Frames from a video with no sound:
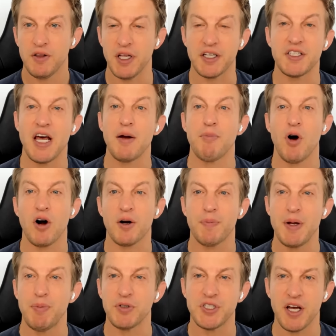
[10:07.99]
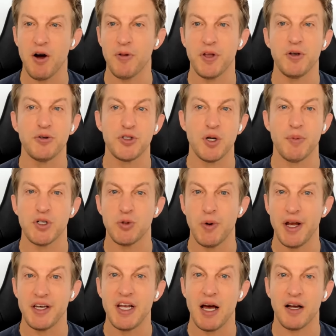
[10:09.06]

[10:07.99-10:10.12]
Like Denmark, people say, oh, they use so much wind.